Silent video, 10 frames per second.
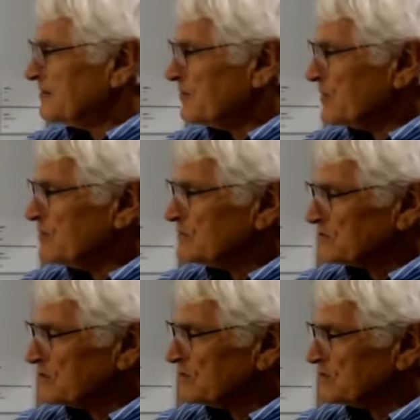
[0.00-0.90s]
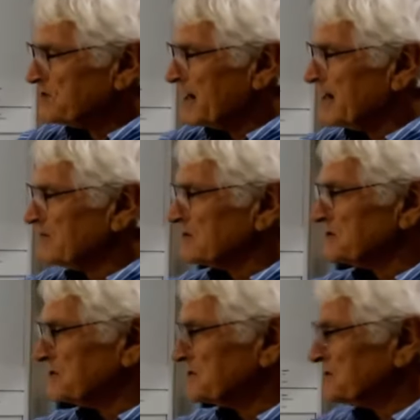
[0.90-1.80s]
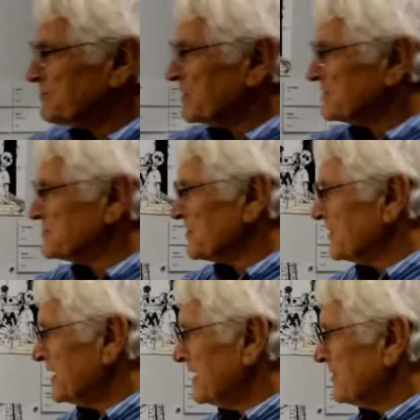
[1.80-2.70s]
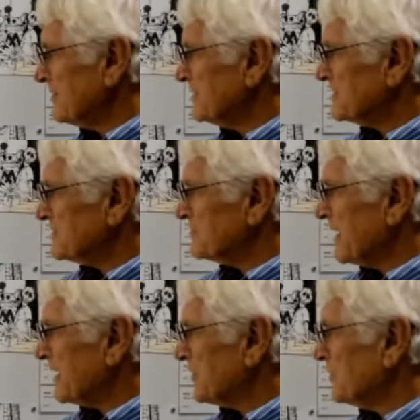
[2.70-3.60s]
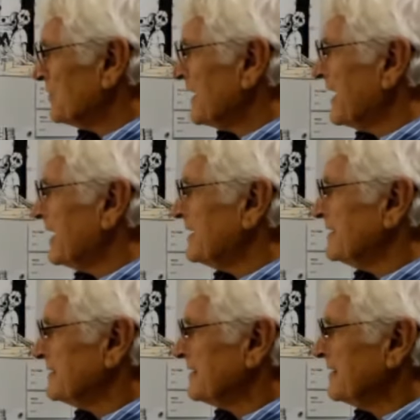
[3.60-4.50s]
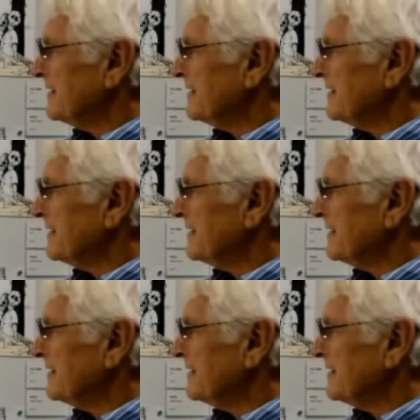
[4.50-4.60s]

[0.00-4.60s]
Boom was always dangerous. This is Big John here, and this is Mark Houlihan.